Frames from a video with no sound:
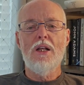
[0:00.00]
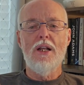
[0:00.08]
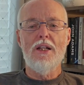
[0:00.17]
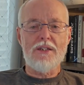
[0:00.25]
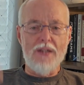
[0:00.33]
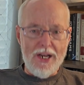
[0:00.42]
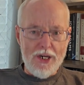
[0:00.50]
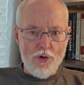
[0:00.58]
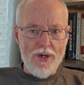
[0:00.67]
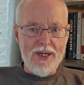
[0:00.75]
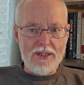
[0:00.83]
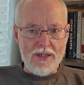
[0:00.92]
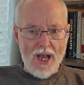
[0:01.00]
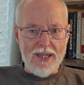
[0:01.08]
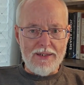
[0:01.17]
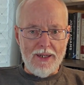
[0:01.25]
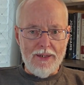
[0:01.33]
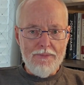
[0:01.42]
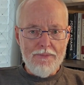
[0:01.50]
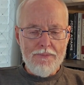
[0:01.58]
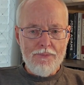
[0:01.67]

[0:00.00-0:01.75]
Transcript: Instead of criticizing,